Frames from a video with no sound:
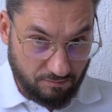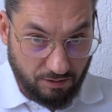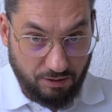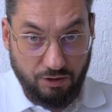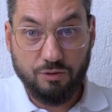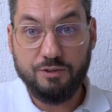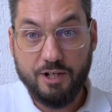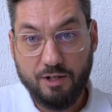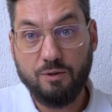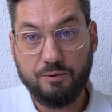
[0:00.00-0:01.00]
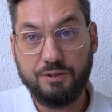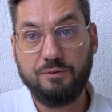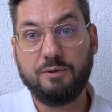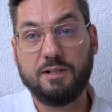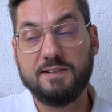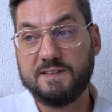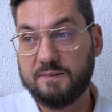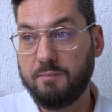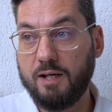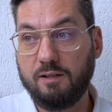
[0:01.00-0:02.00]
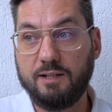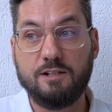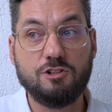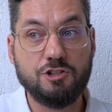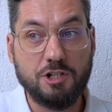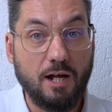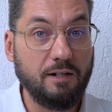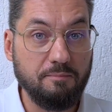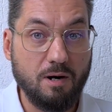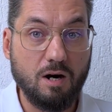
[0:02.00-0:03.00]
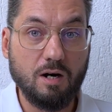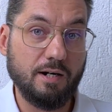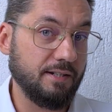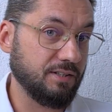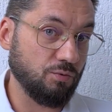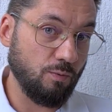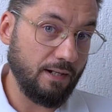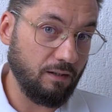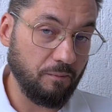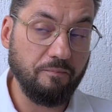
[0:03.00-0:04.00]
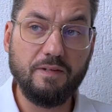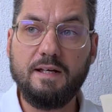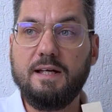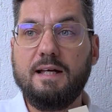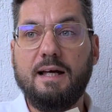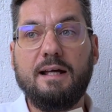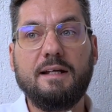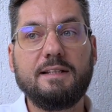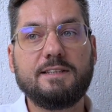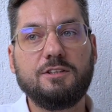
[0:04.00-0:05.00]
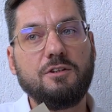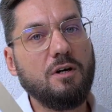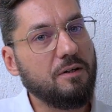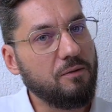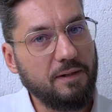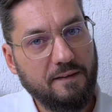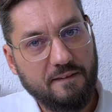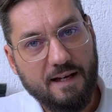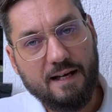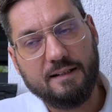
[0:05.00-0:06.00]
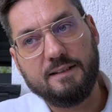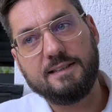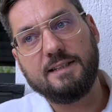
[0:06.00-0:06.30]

you can smell in Shalimar as well. And it's not only that, because